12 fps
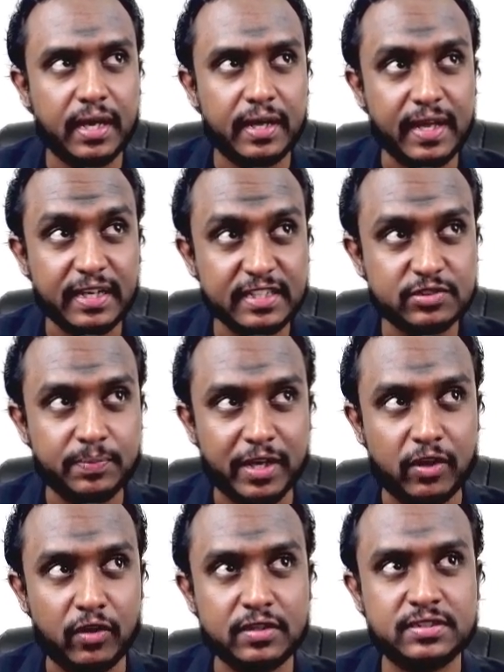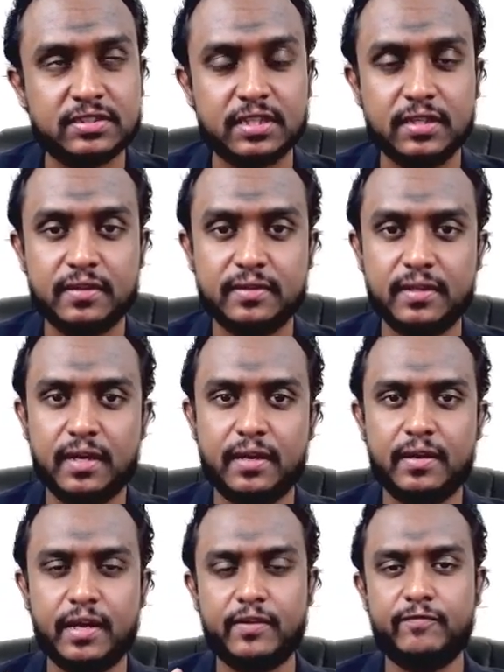That is because
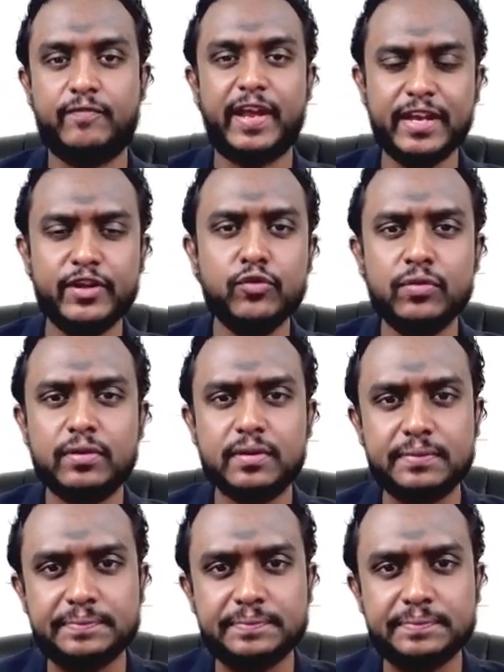when you,